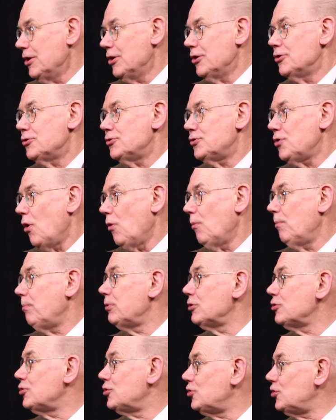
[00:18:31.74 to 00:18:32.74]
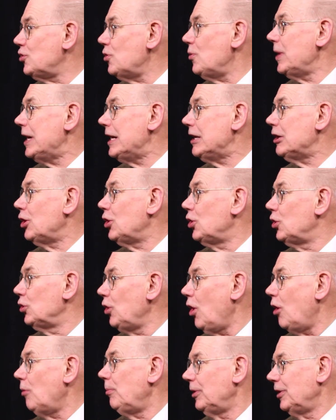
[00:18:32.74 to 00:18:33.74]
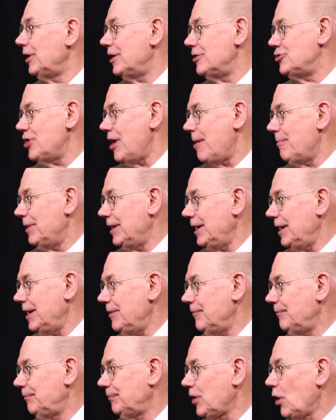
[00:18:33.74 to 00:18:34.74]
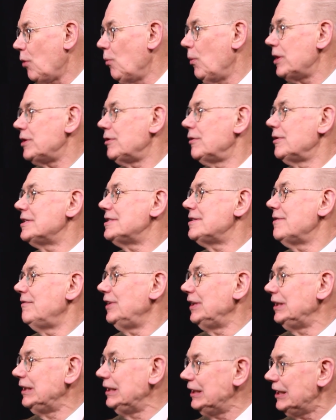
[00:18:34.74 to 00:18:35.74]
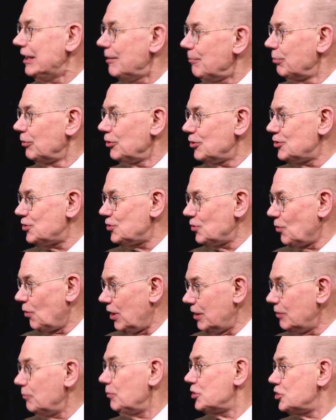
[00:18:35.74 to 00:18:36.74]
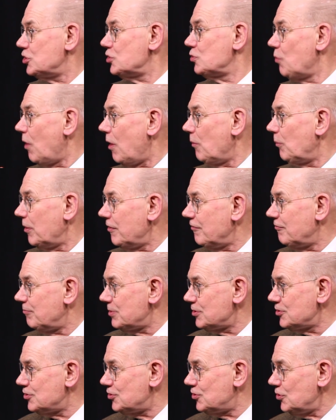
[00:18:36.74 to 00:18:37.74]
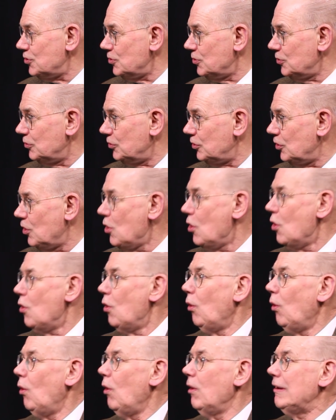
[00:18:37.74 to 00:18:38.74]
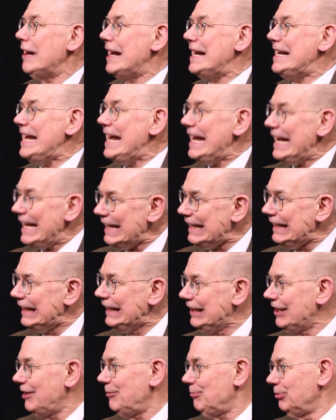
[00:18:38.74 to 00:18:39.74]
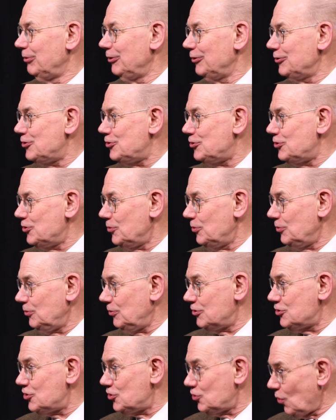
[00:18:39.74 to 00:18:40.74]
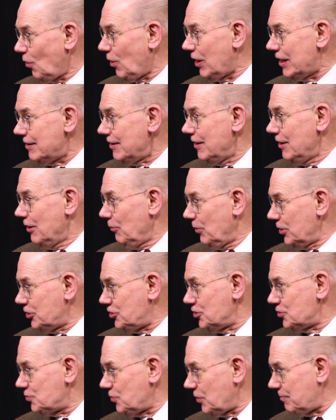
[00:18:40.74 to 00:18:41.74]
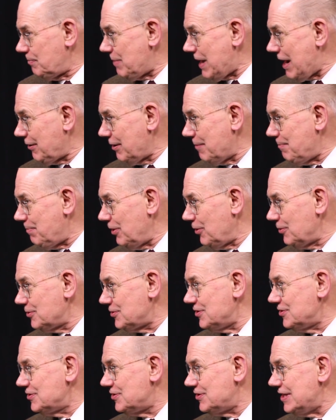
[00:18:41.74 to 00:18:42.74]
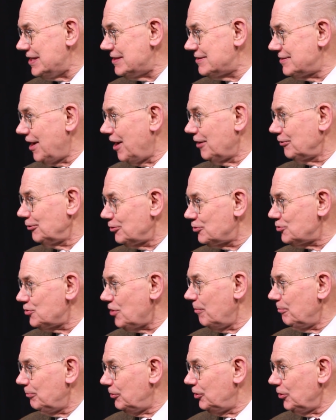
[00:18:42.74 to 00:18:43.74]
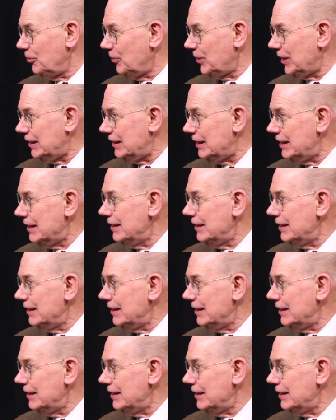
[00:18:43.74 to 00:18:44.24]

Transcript: So pursuing global hegemony, whether it's of a liberal sort, which is what we've pursued, or an illiberal sort, which is what Barry Posen sees Donald Trump doing,